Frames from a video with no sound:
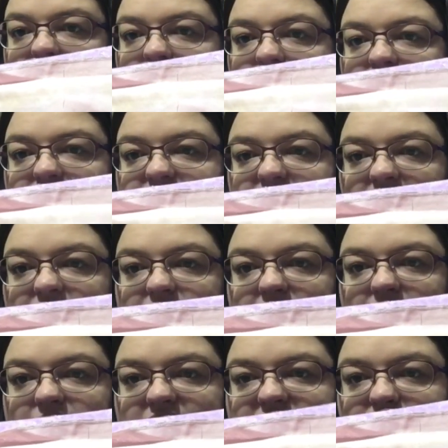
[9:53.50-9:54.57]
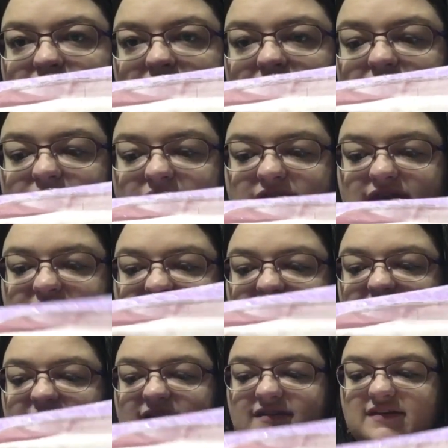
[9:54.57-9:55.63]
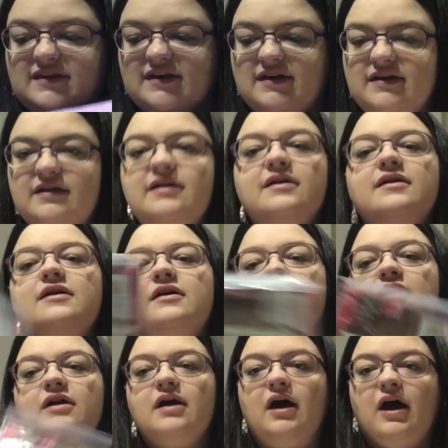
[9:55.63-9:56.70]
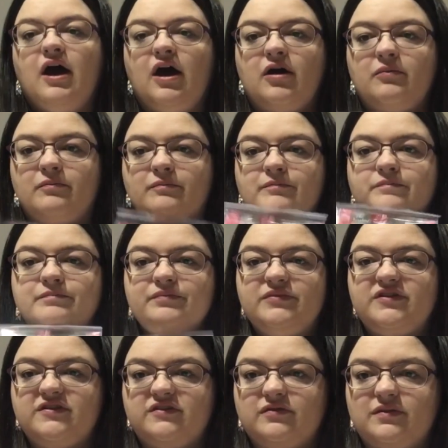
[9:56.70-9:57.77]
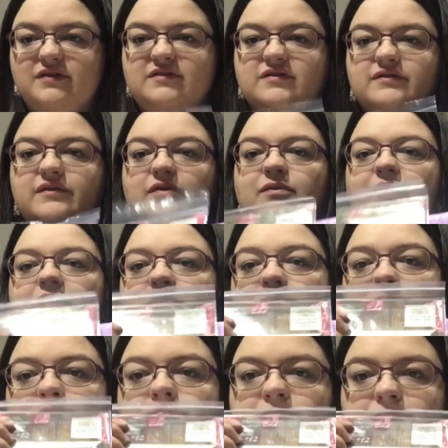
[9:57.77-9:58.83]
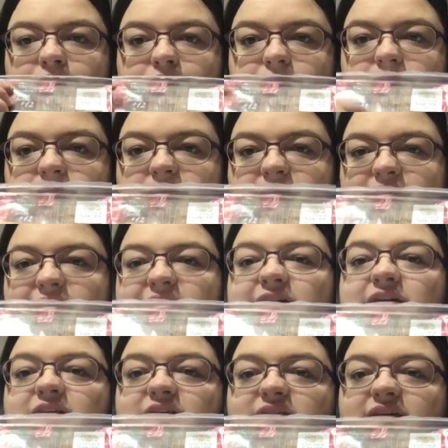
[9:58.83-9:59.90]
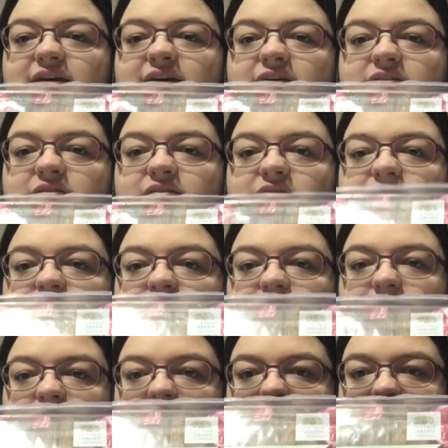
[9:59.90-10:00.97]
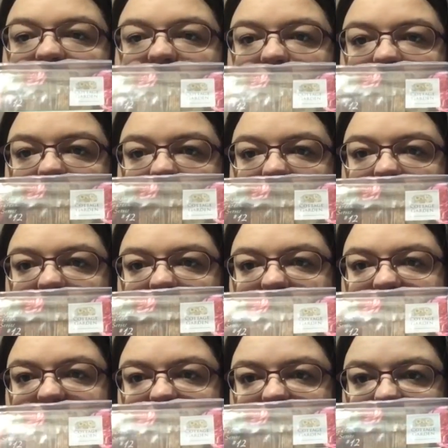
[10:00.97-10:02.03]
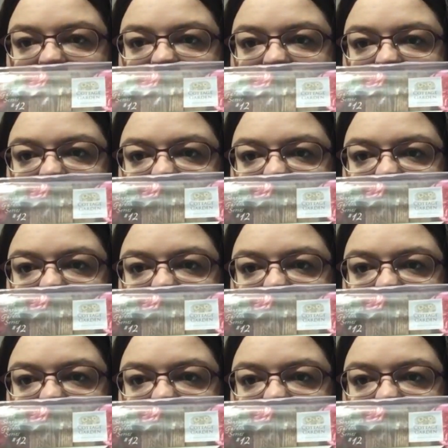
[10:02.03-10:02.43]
work down around this way because that's easier to do it. So if I work down and around this way, it'll be easier, and then work back